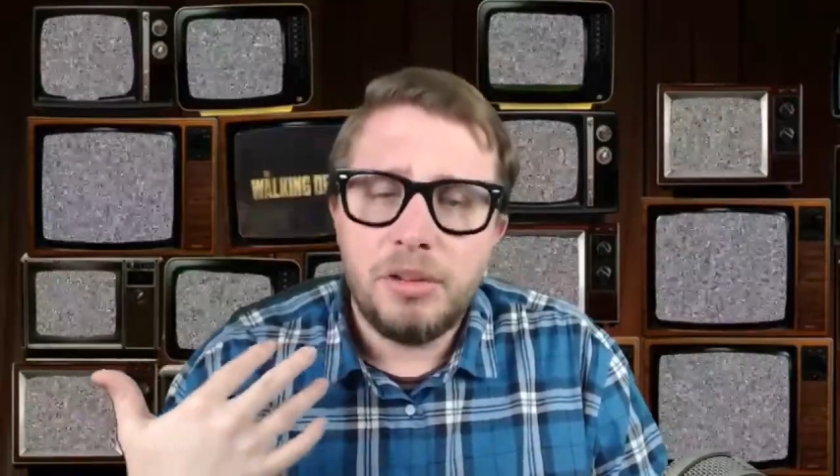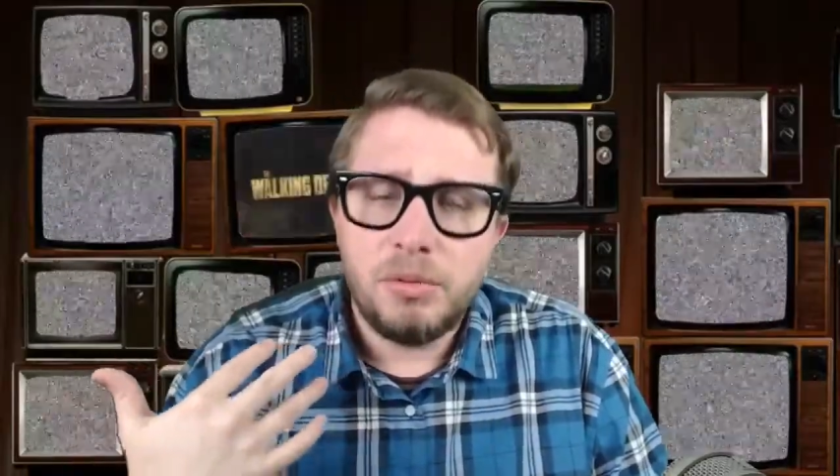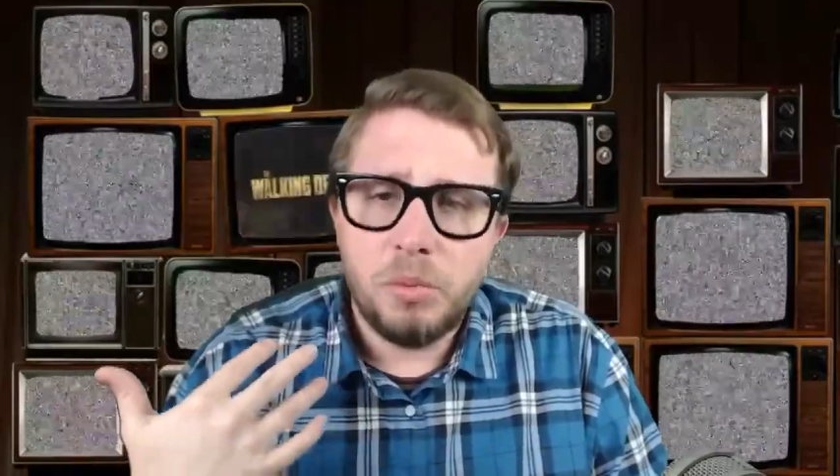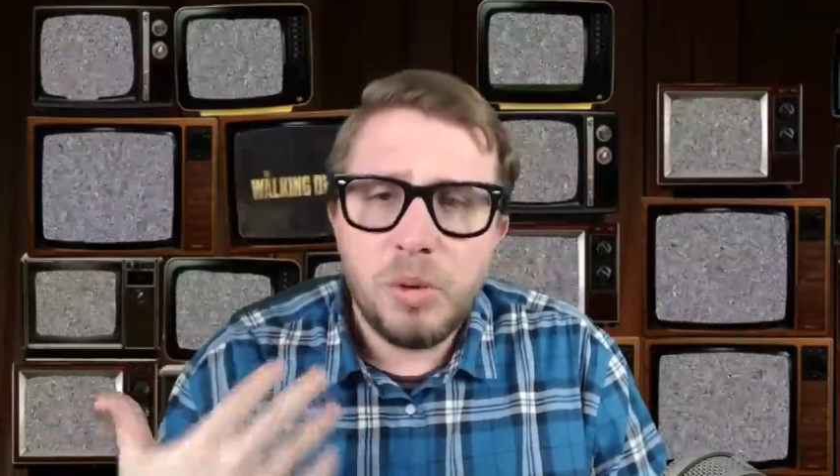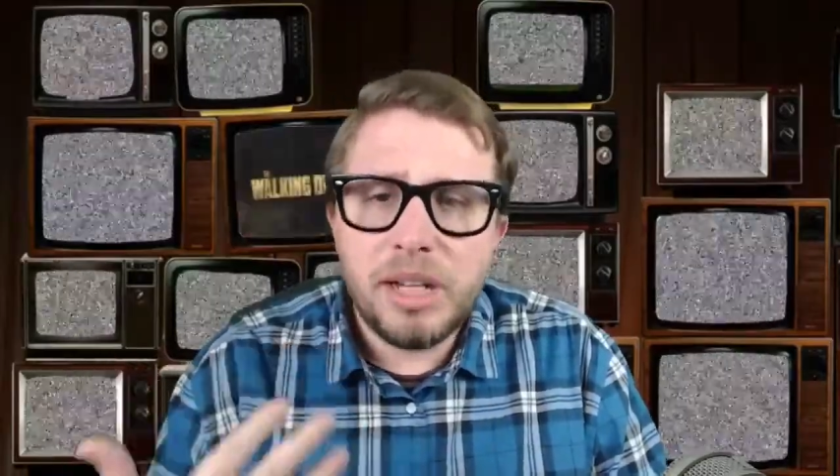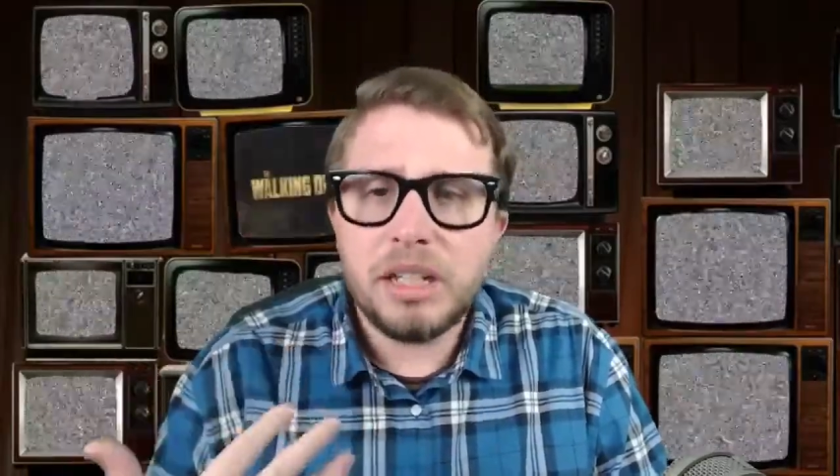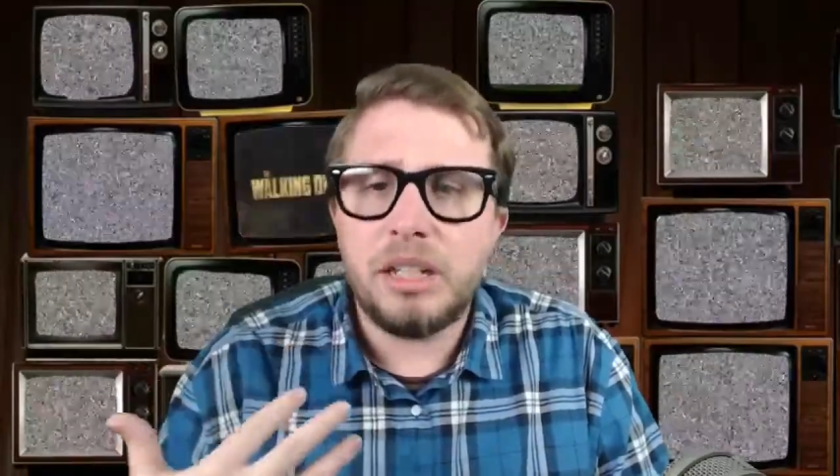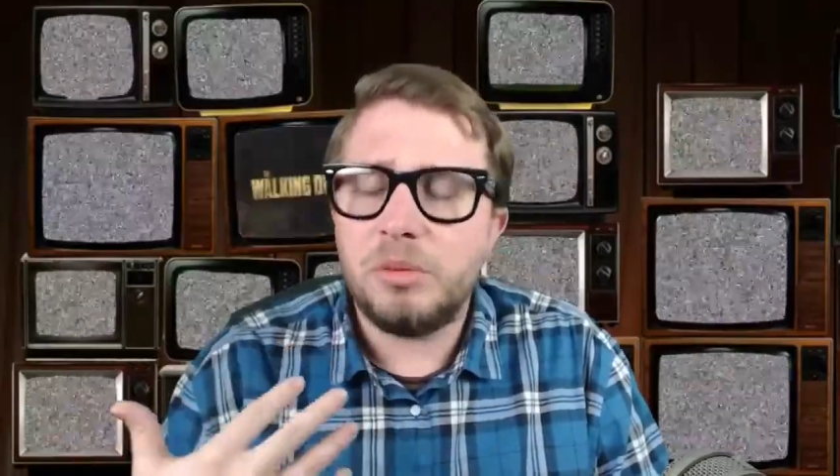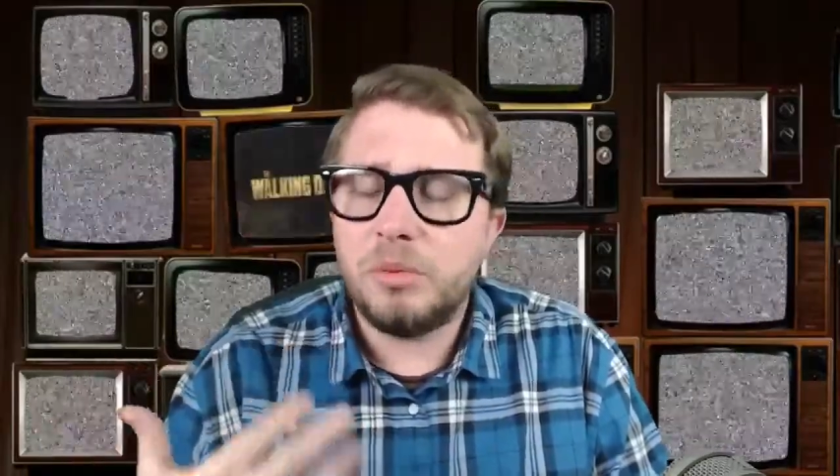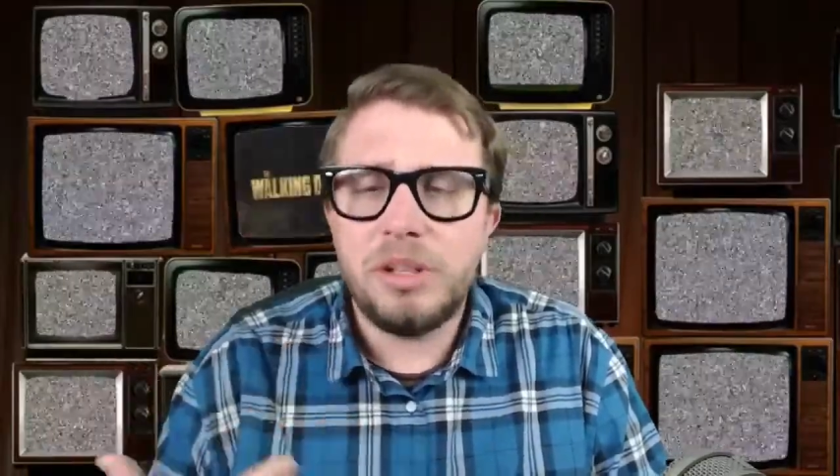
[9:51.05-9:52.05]

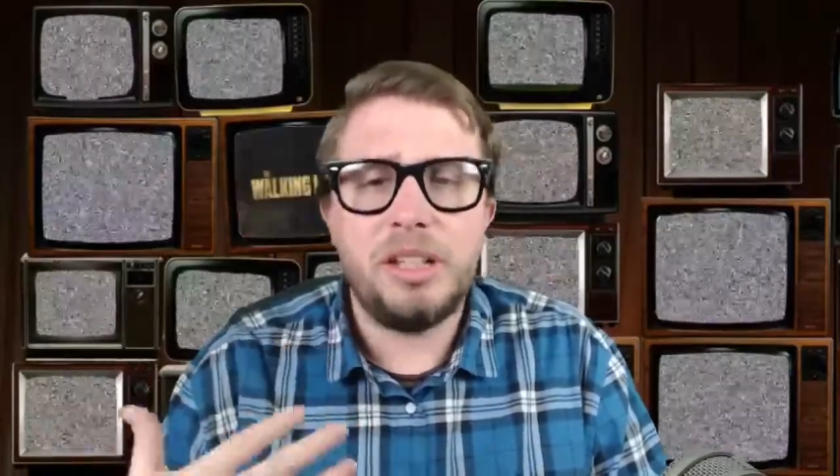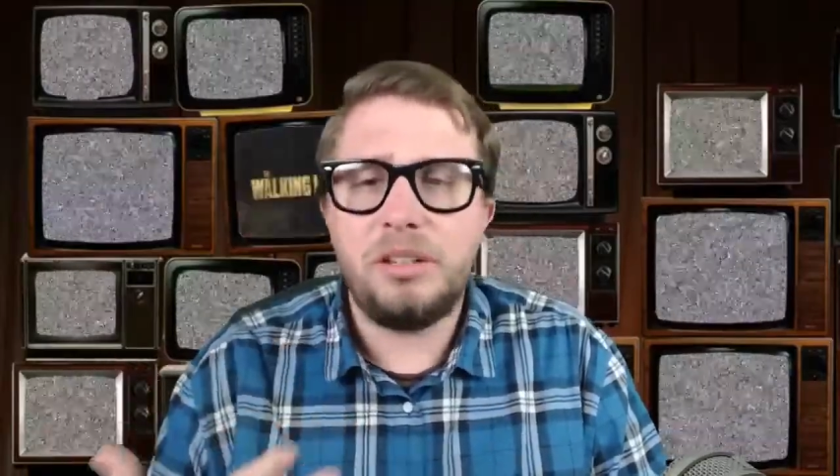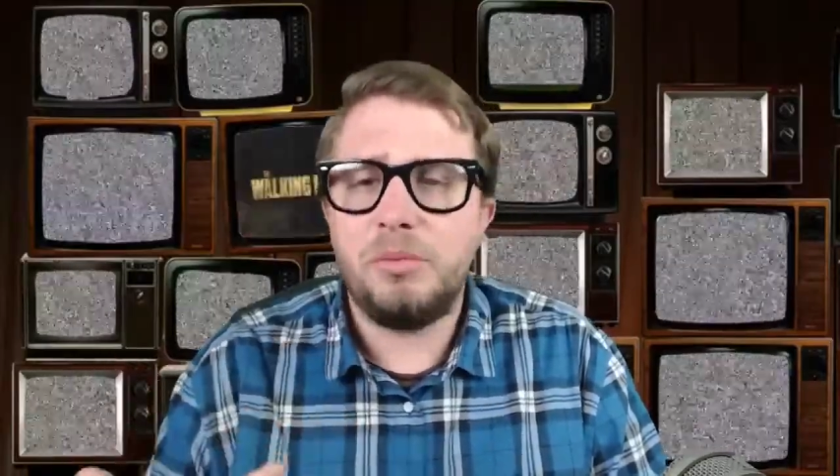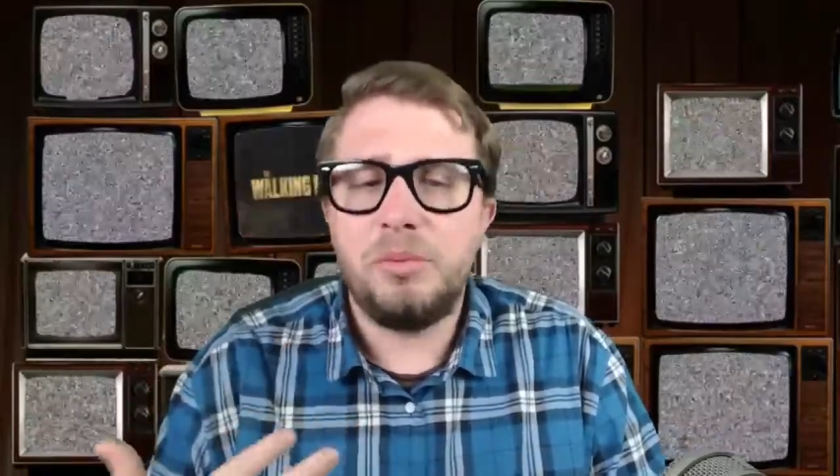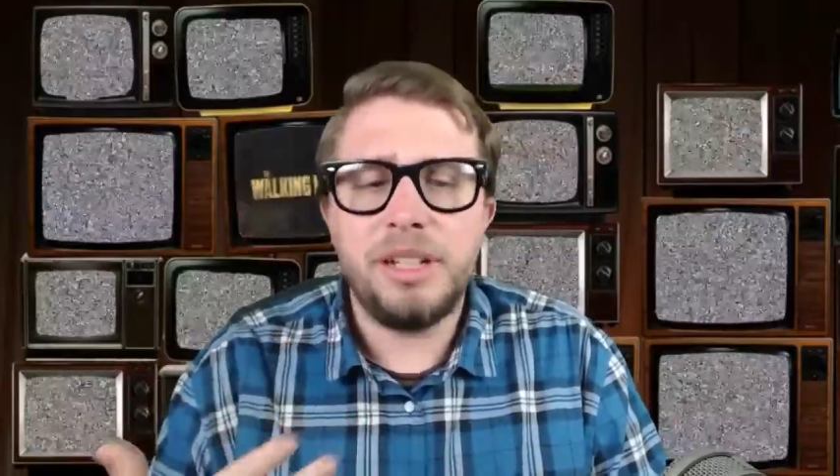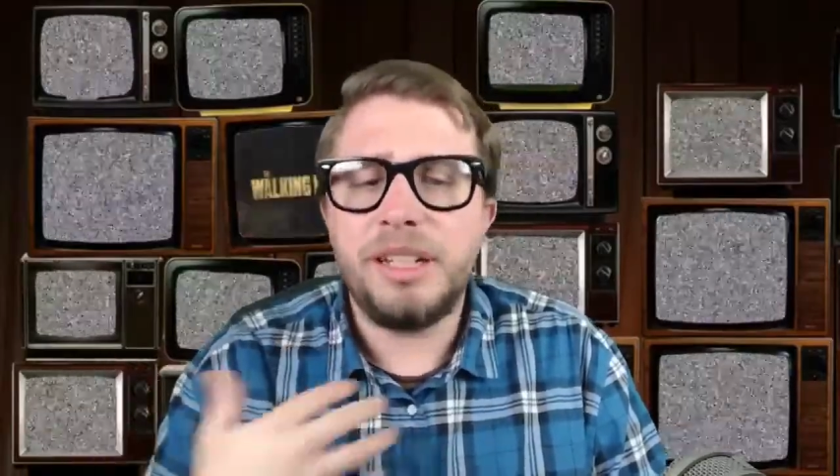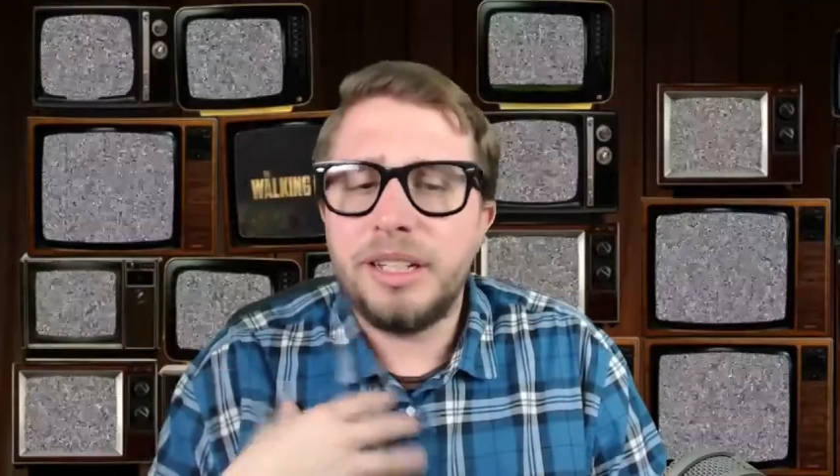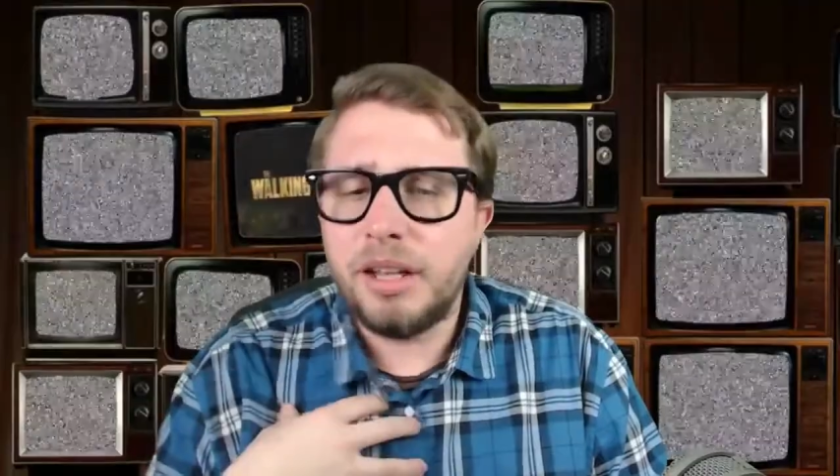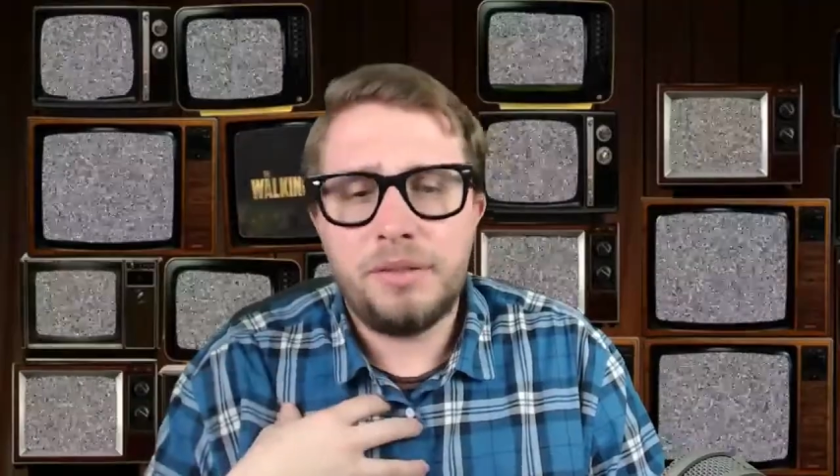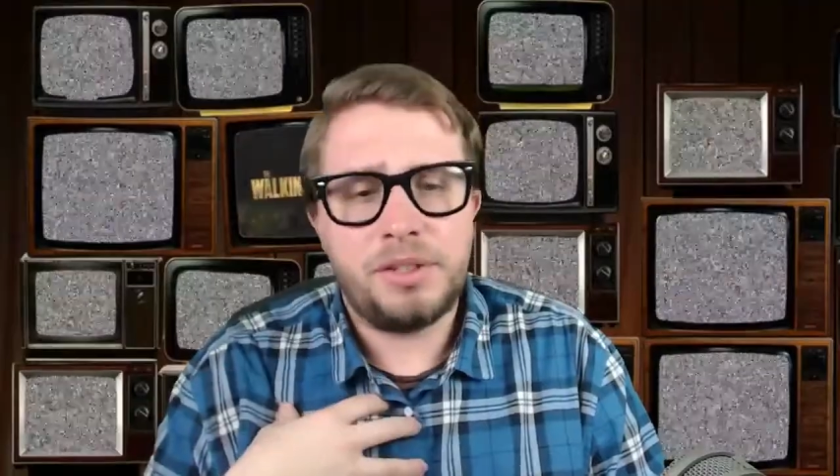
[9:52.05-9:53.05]
really, really, really
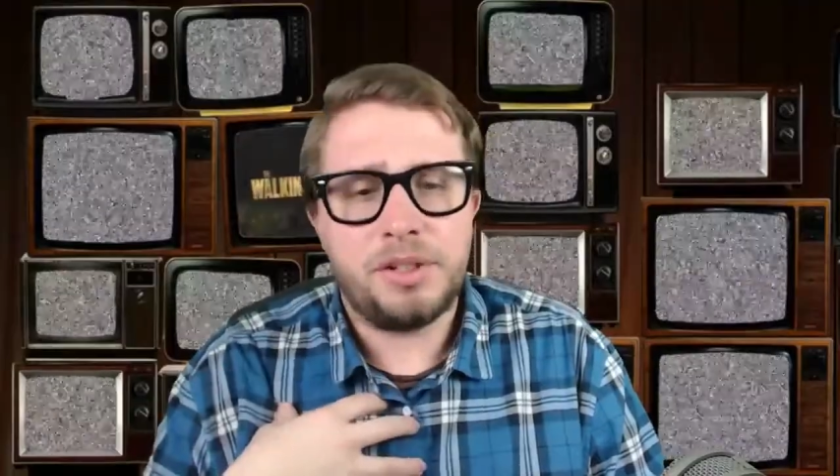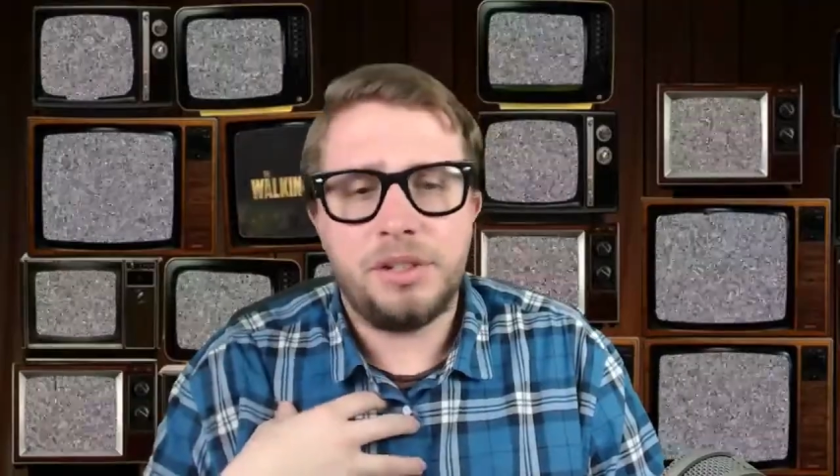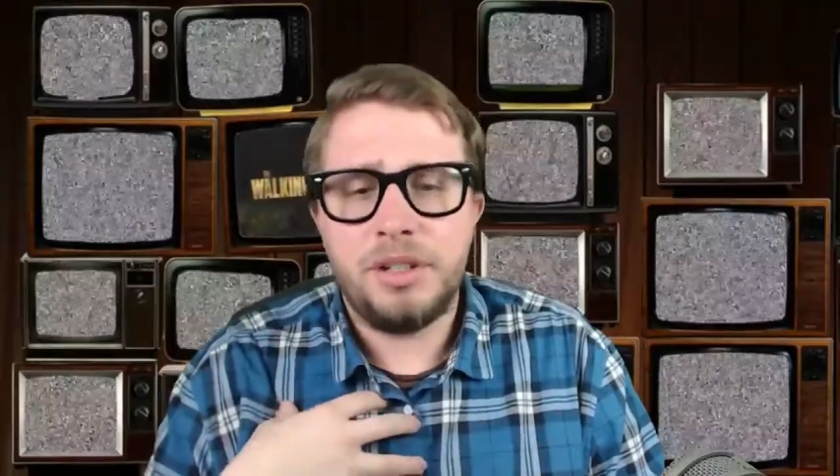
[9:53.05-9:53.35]
loves her